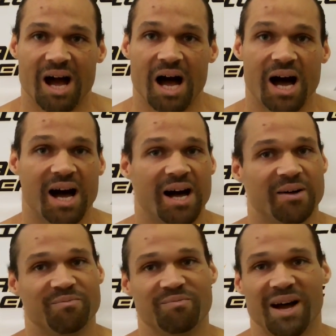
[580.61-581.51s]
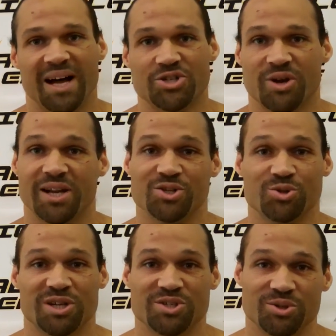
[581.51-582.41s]
I train
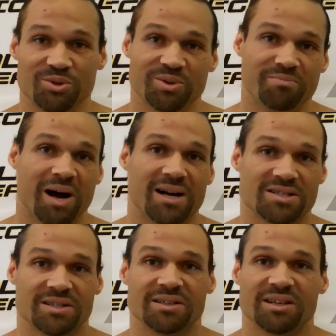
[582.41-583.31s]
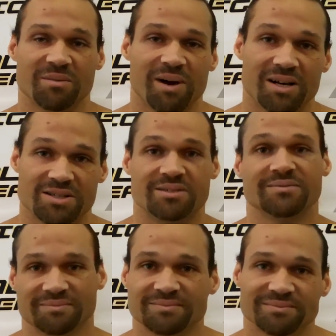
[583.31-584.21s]
jiu-jitsu and boxing,
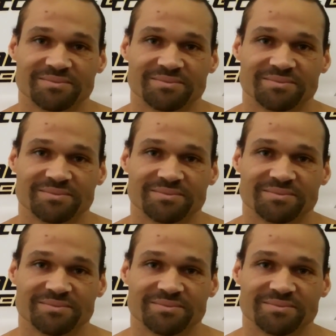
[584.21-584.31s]
kickboxing.